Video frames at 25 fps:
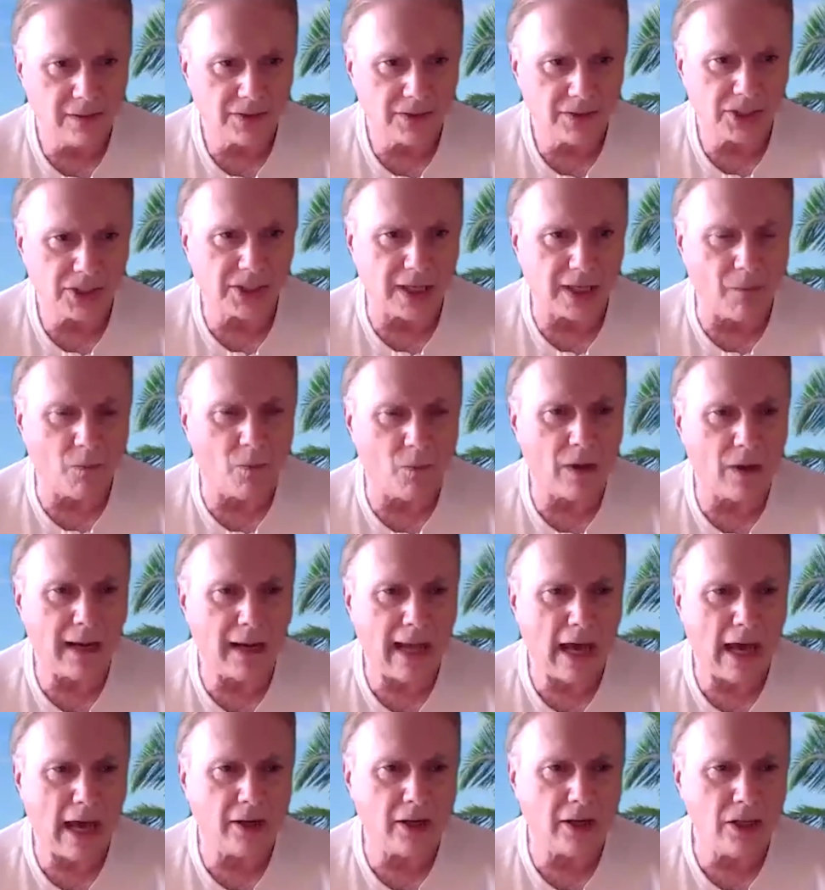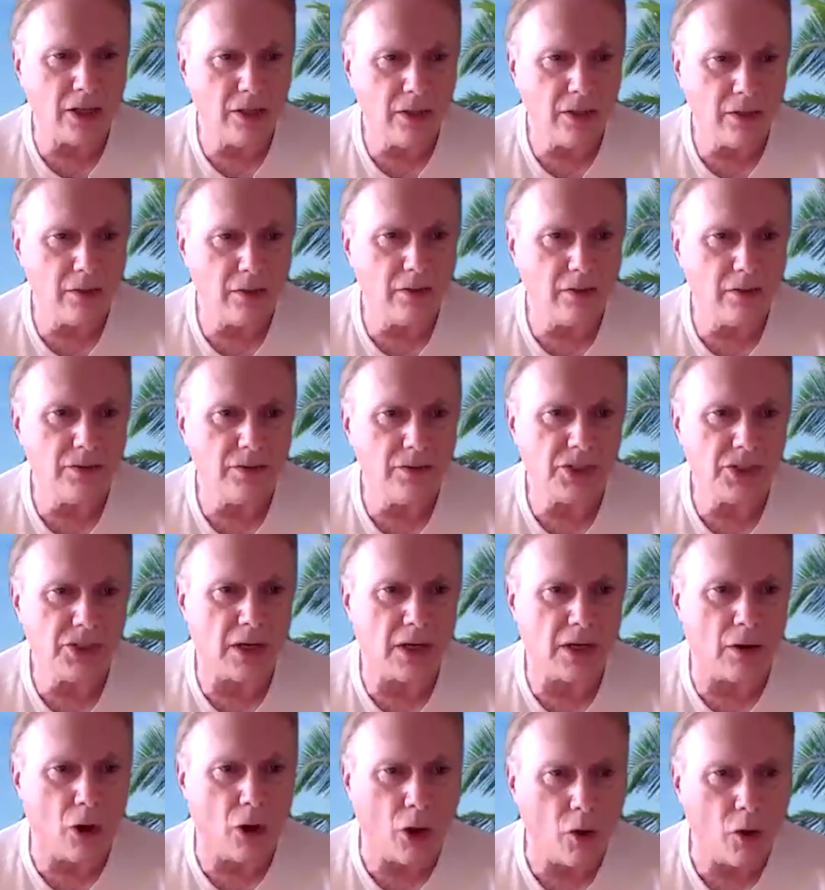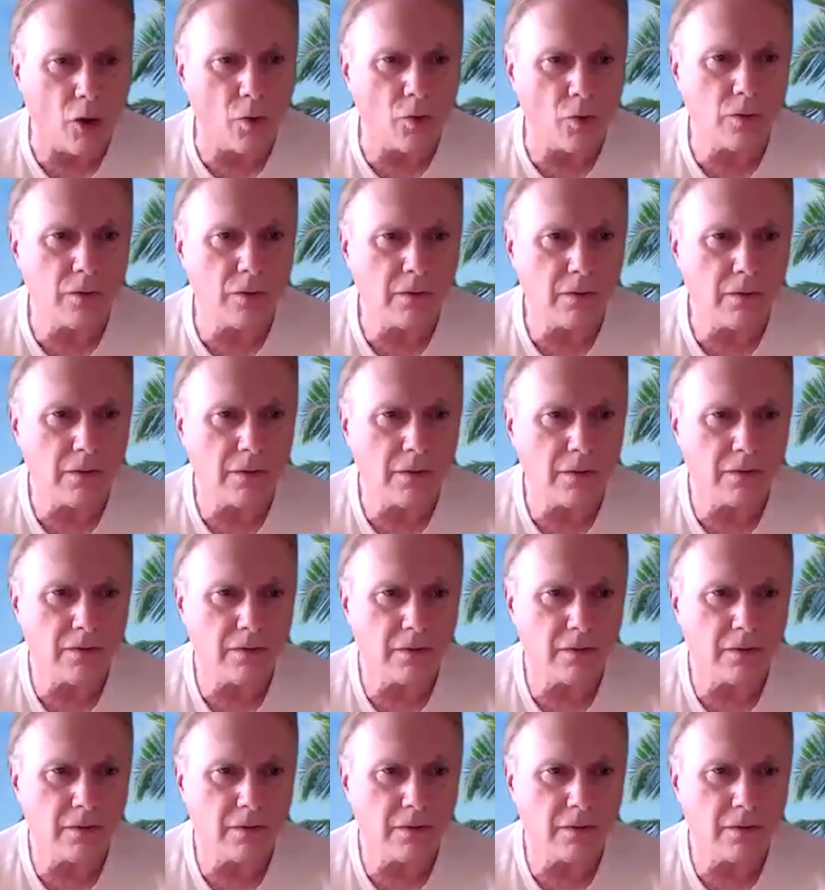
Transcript: someone how to use their own